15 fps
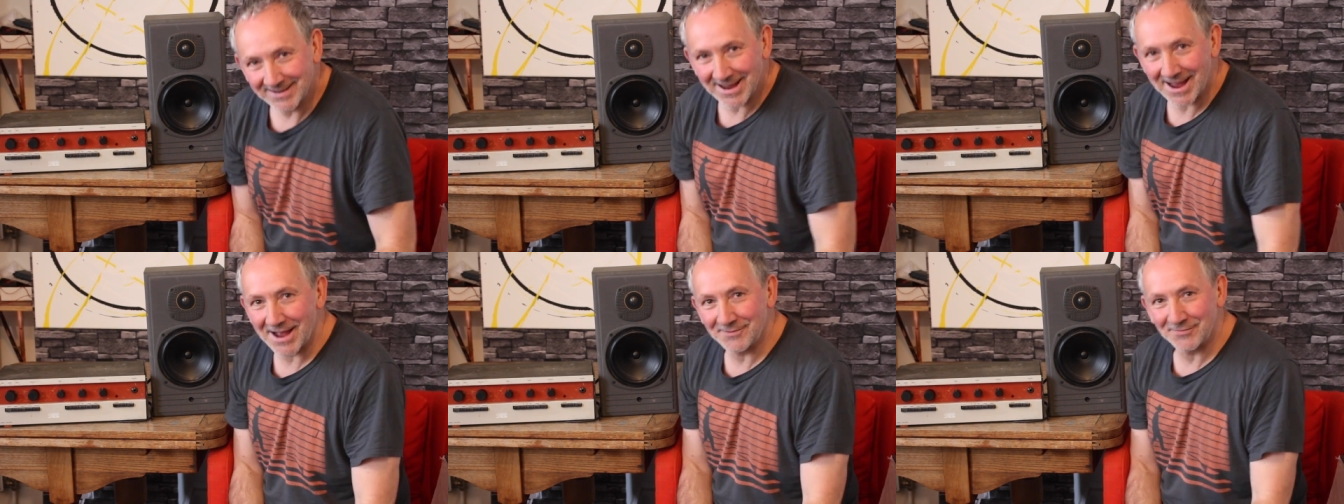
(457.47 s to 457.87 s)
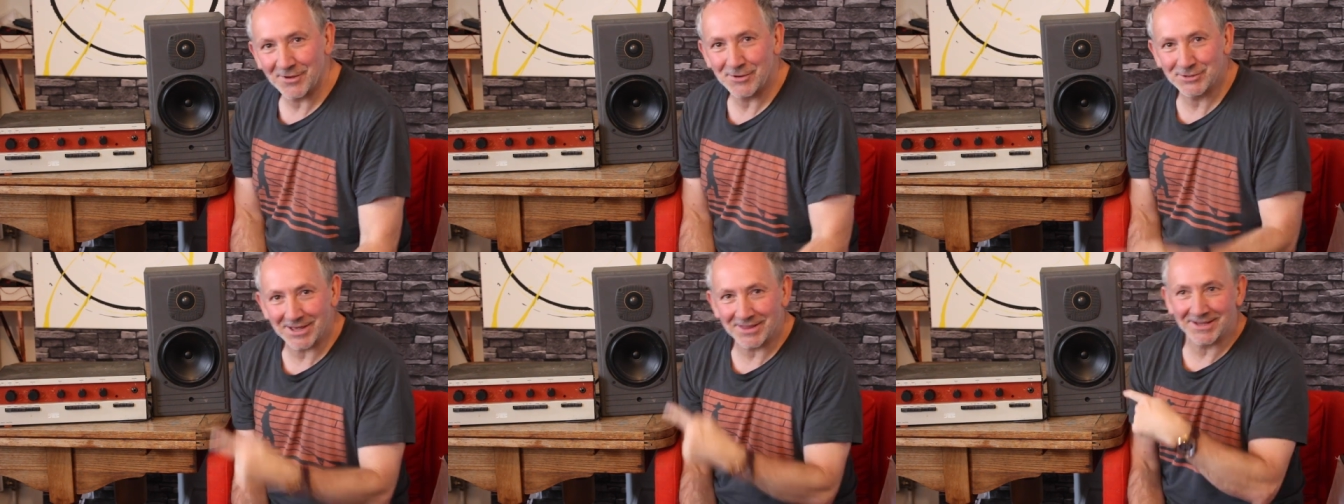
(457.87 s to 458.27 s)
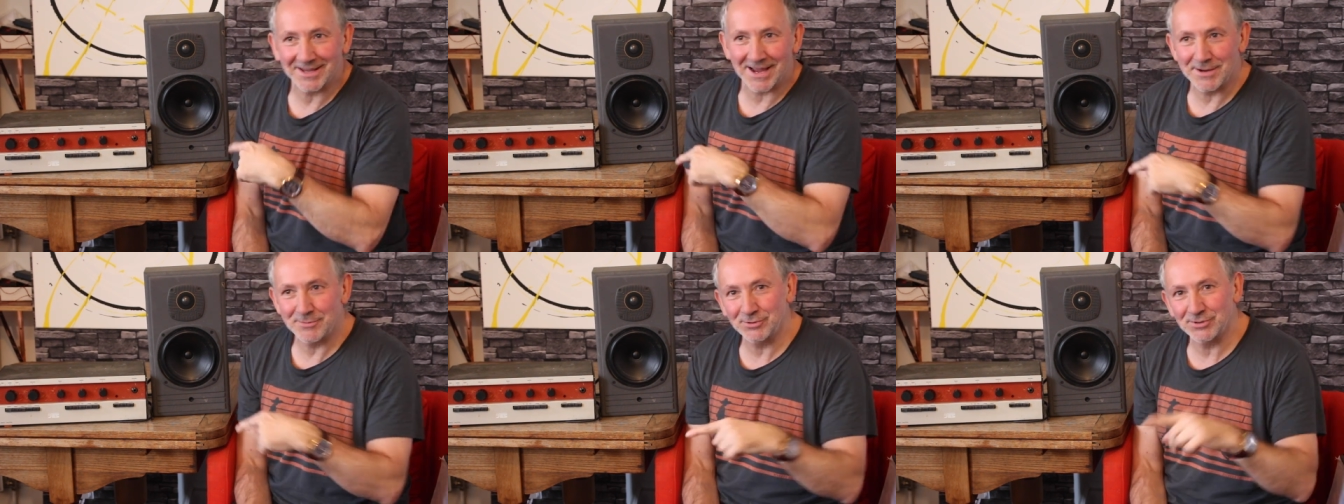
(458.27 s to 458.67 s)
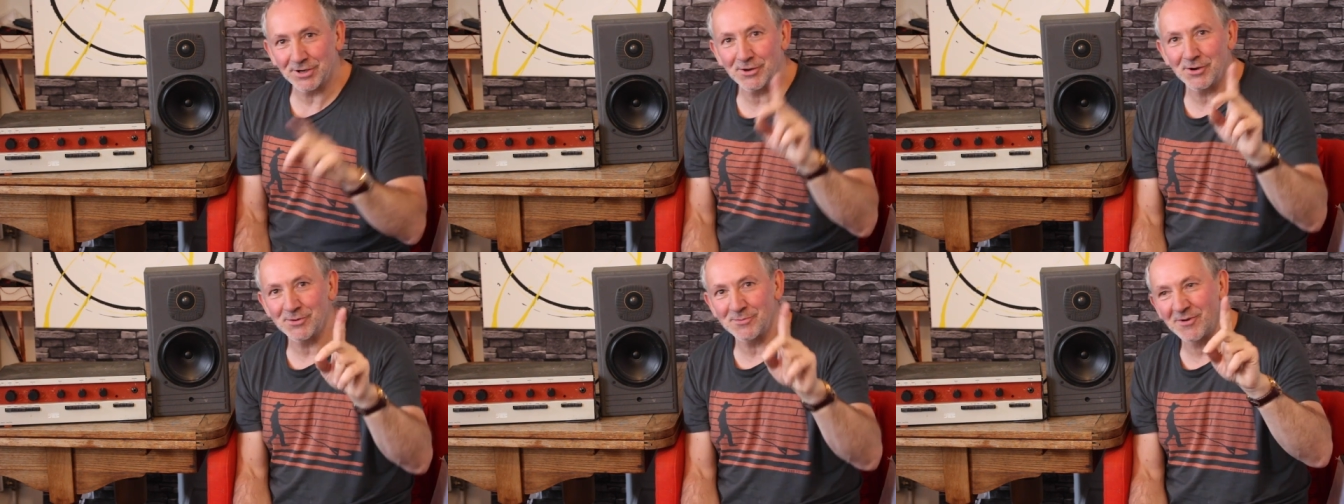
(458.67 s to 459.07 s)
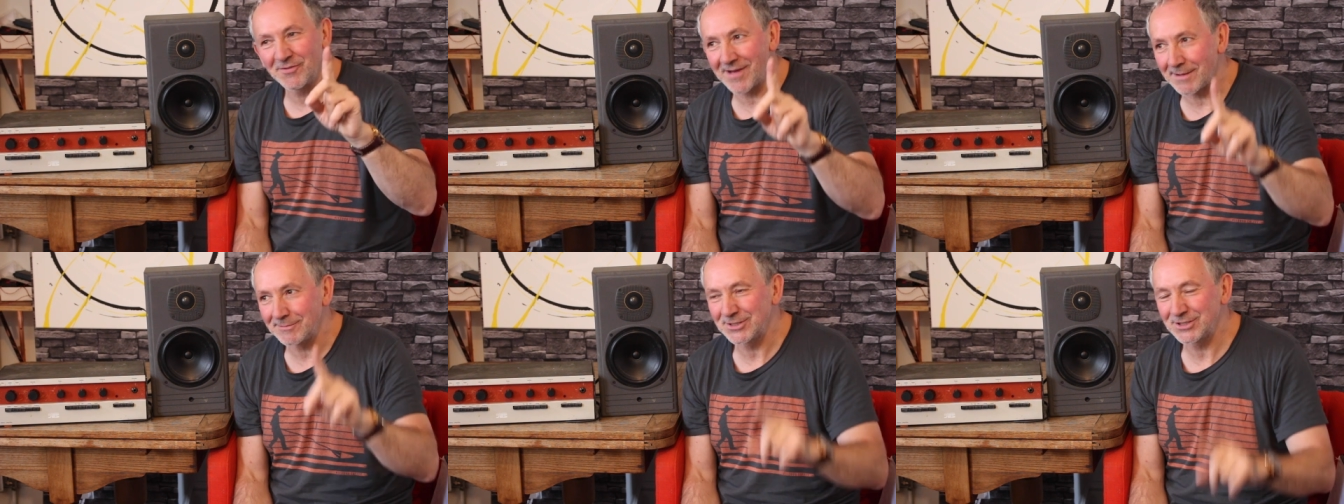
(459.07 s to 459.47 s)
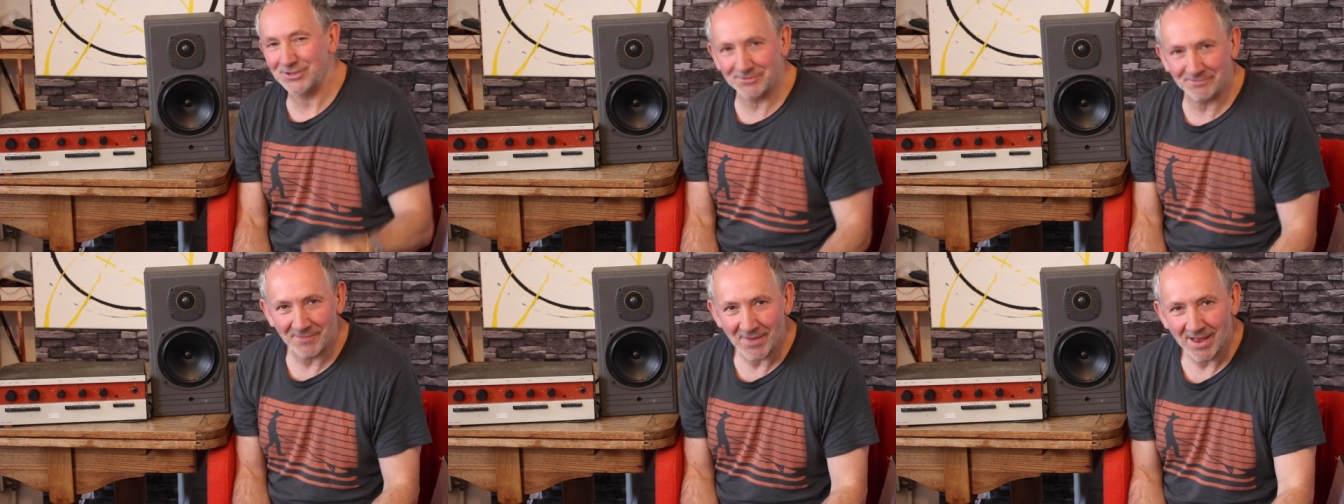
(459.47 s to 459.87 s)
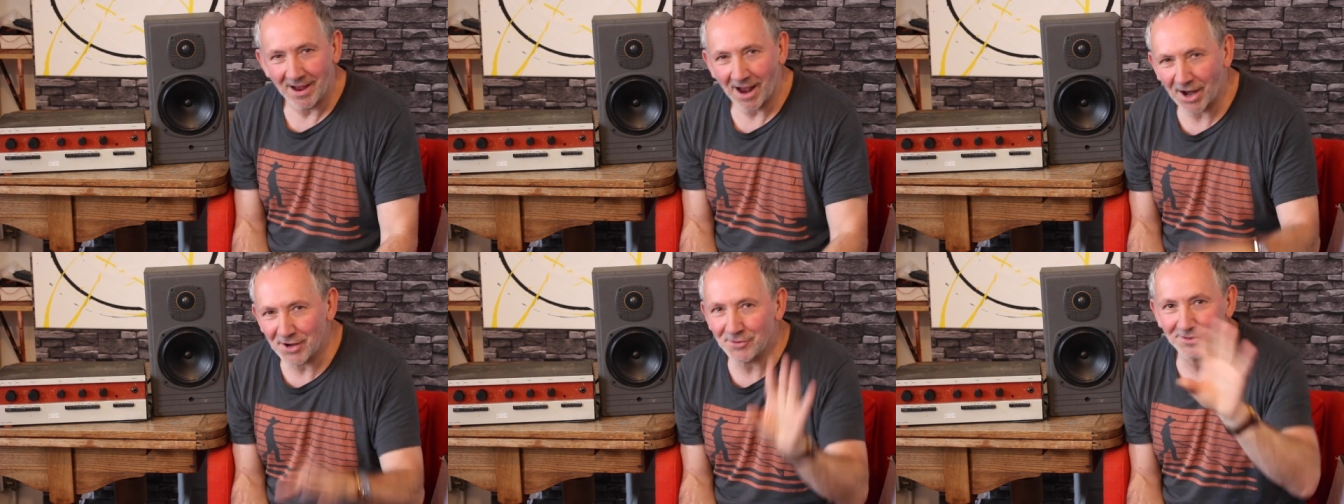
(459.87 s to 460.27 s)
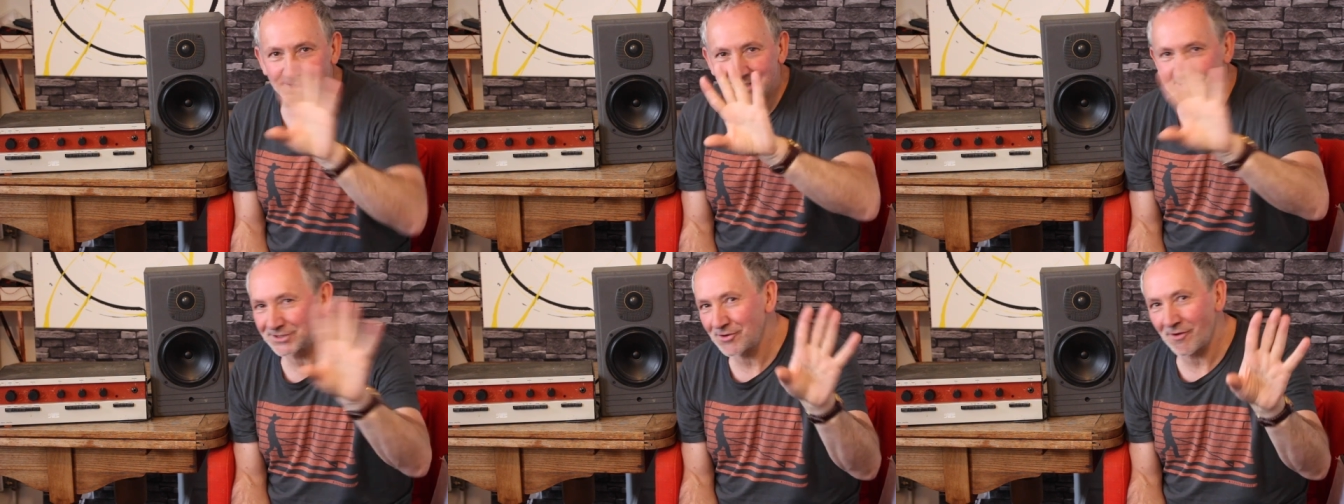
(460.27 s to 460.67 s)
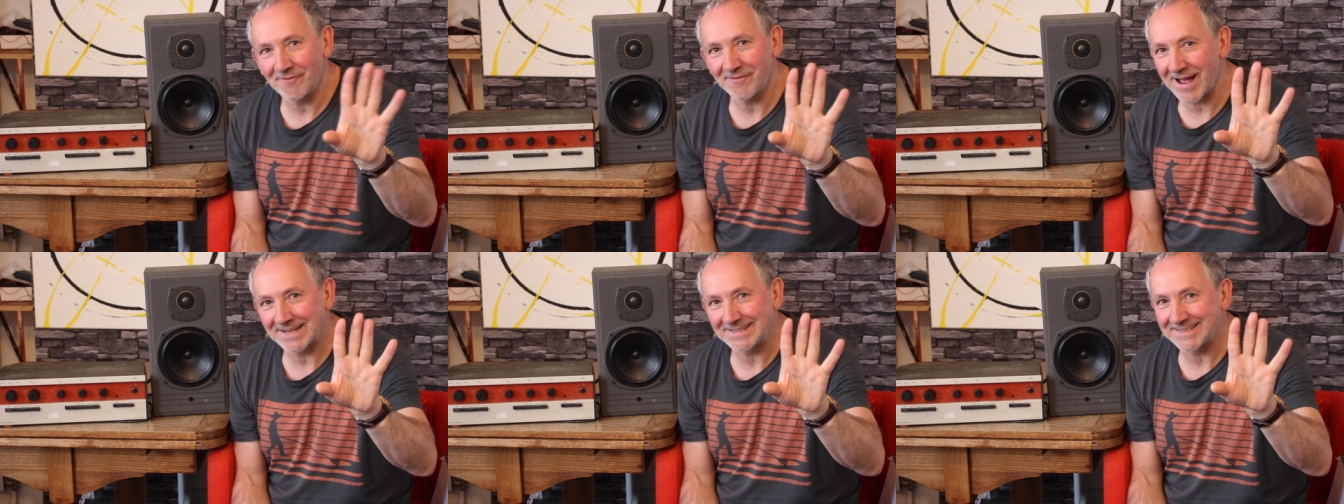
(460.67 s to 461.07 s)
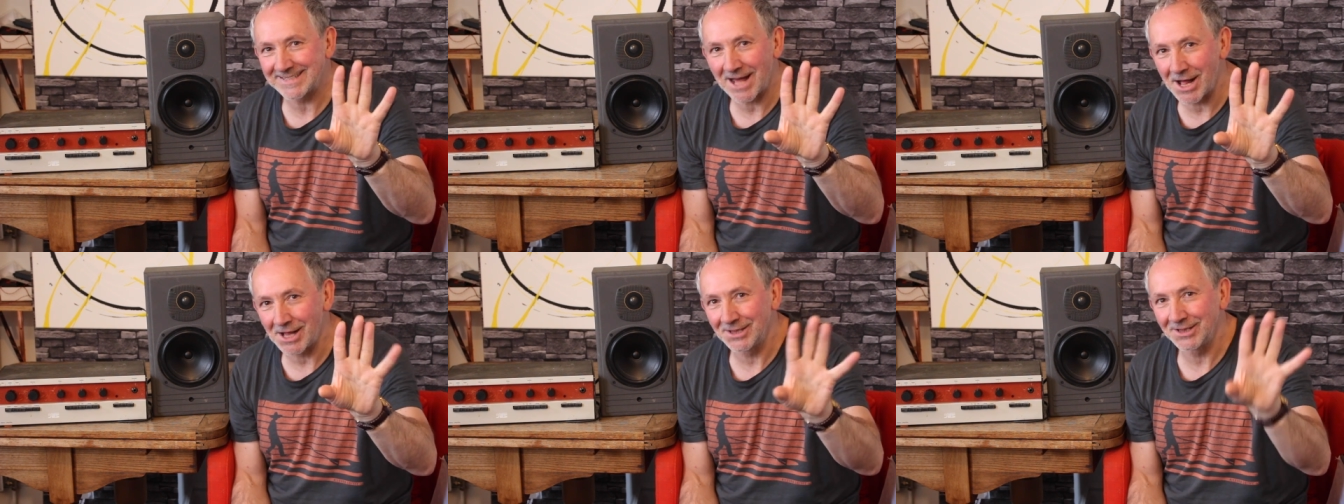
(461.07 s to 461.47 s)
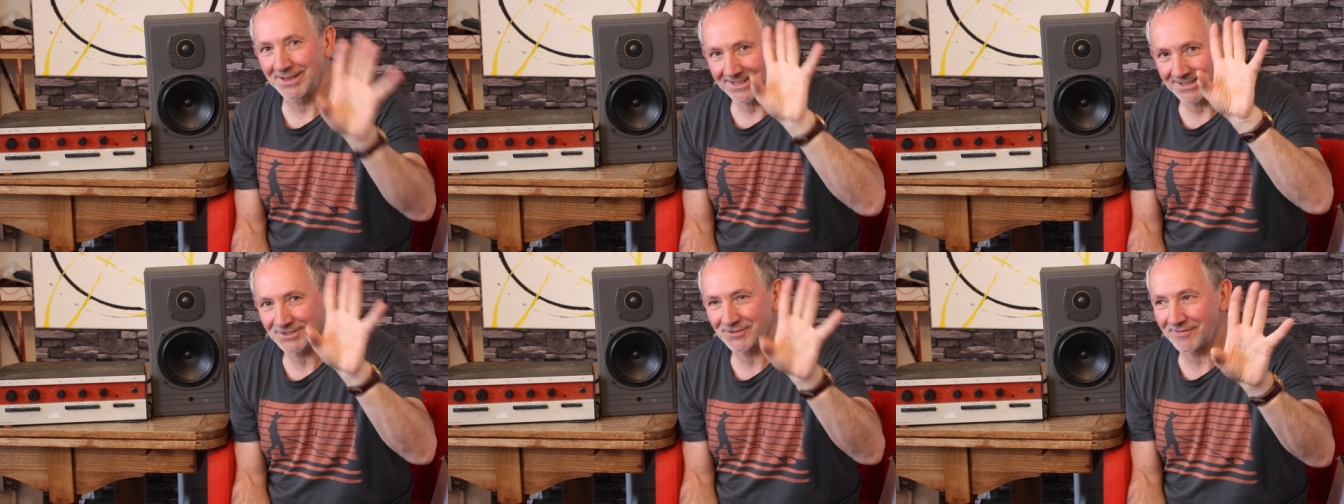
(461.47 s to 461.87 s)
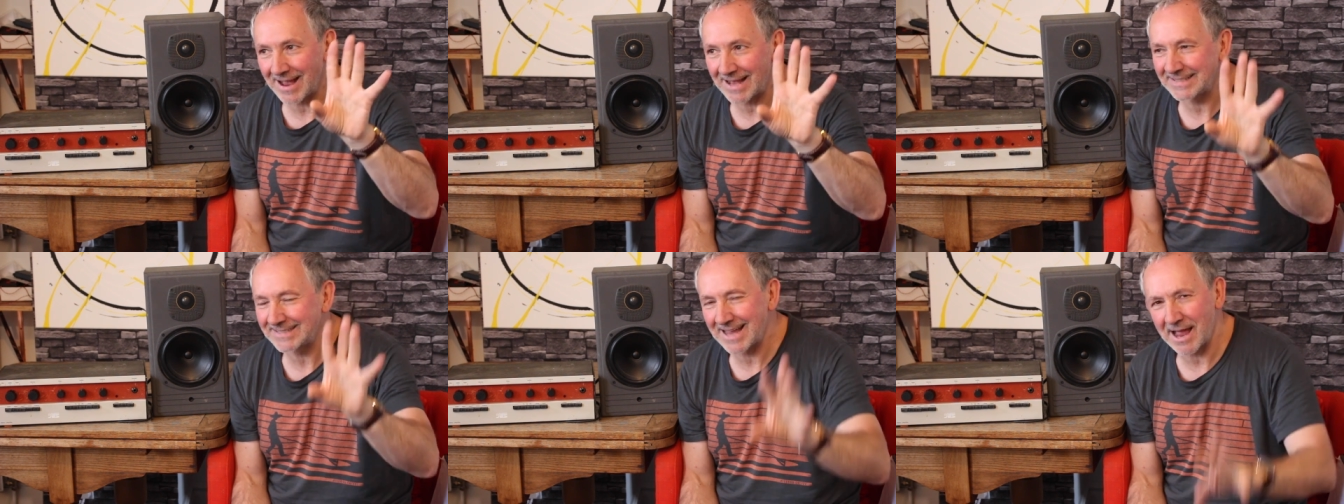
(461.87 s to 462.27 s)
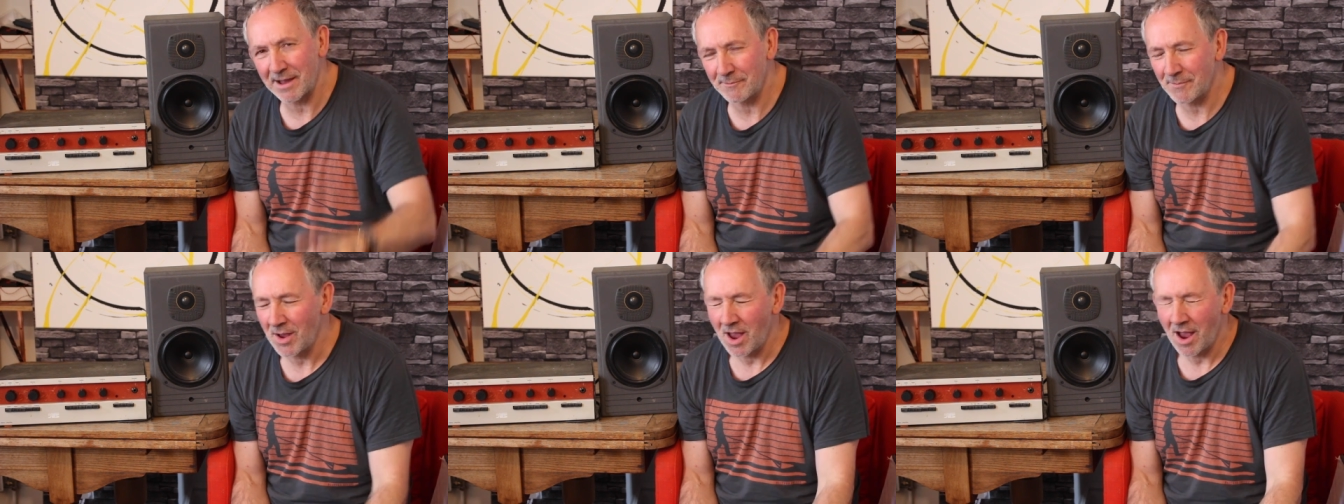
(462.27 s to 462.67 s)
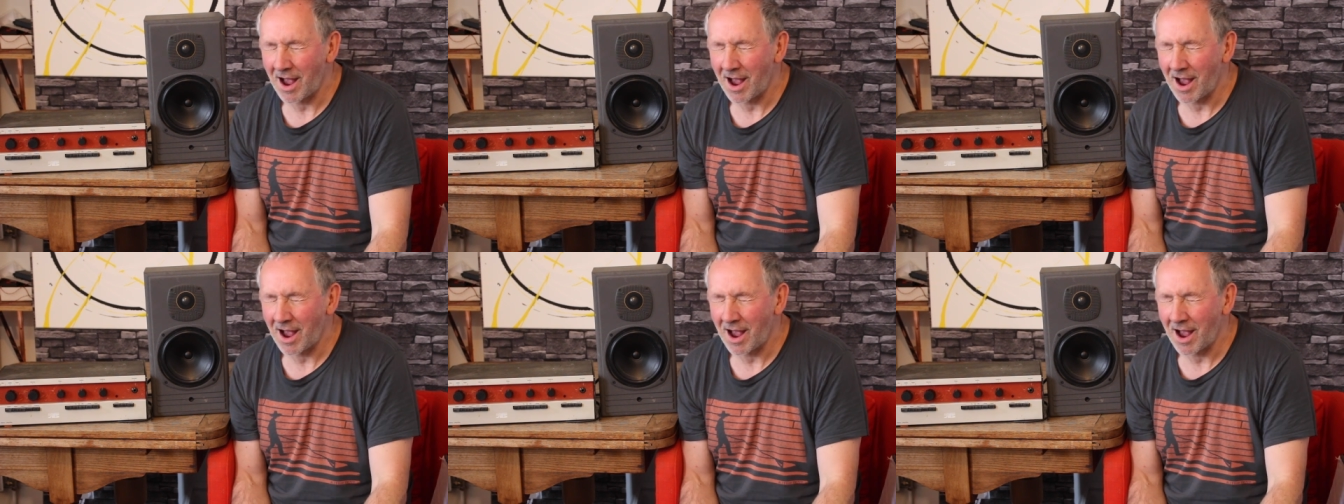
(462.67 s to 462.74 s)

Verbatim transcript: yeah those other cables I've got them off Amazon I know that it's not Van den Hul it's Van Damme